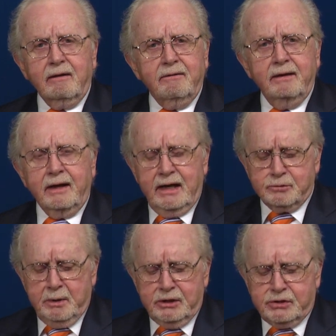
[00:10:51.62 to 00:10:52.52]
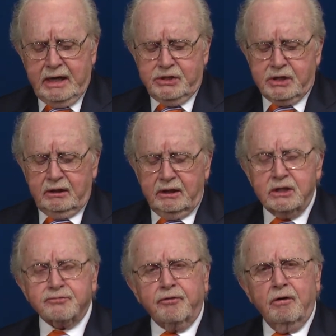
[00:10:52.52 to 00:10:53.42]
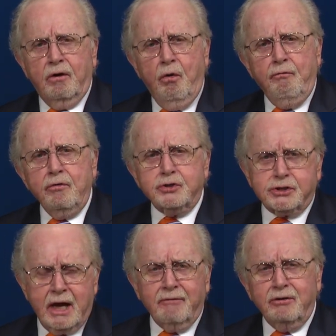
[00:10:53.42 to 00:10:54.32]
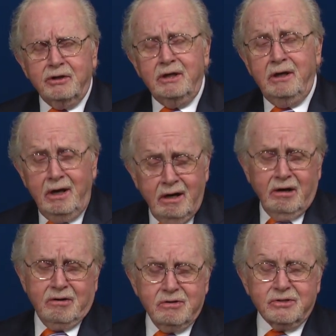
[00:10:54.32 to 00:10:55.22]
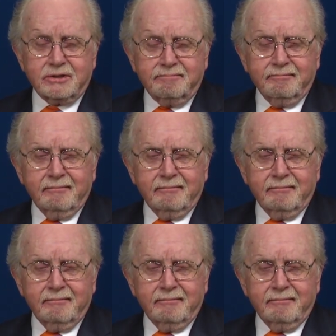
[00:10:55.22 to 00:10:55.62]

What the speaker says: that has been teaching this for over 70 years.